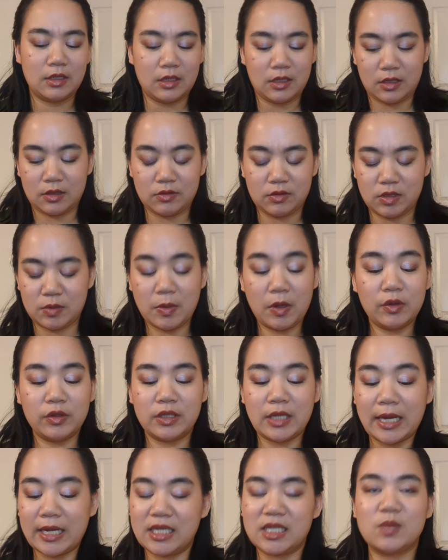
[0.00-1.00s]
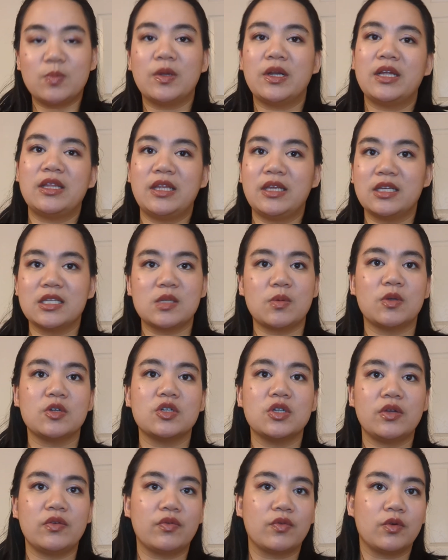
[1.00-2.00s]
It smelled nice, but I think
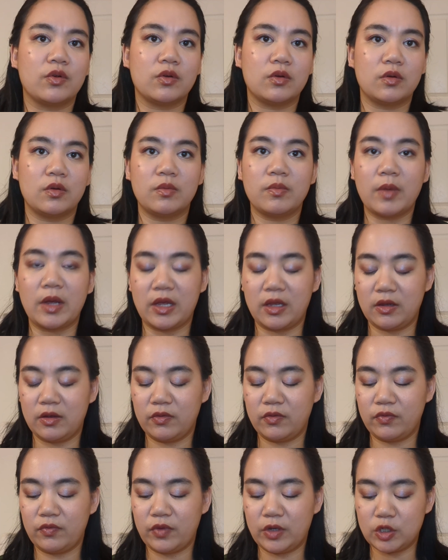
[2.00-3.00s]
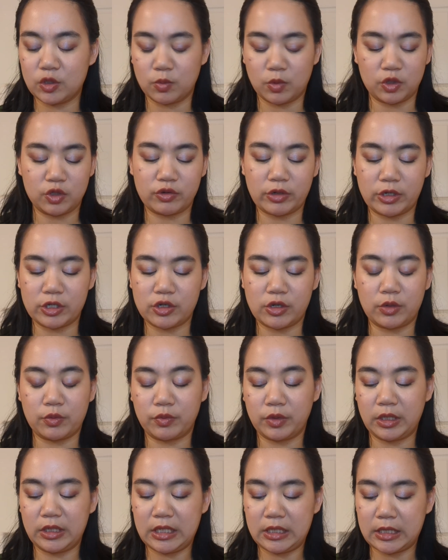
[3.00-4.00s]
especially for my facial moisturizer, I don't
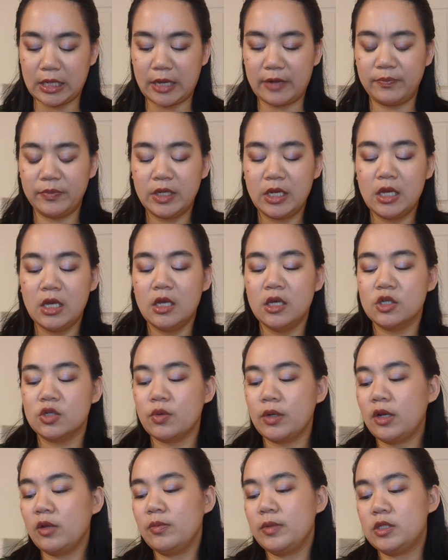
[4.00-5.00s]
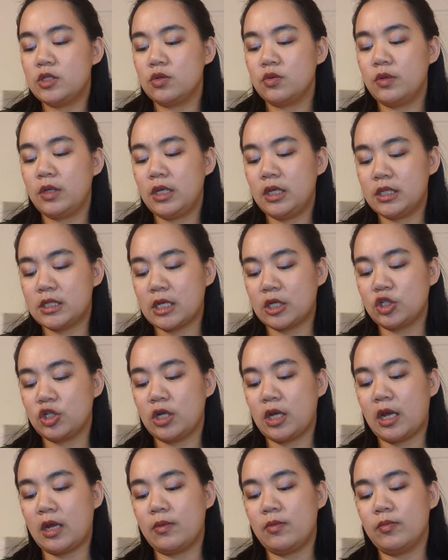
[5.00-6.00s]
really need that. So what I'll be doing is
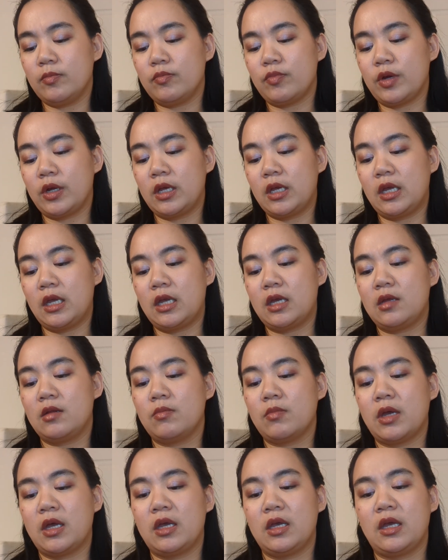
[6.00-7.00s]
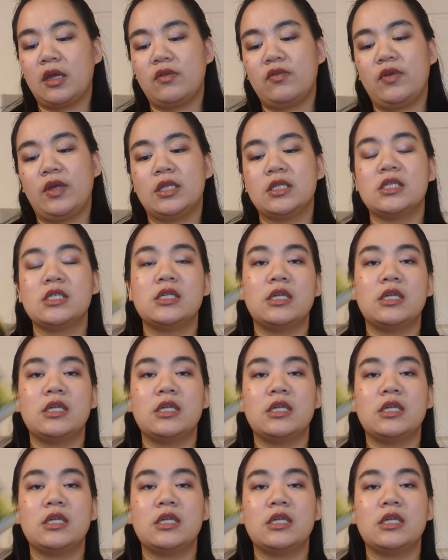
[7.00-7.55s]
actually I'm bringing in my Advanced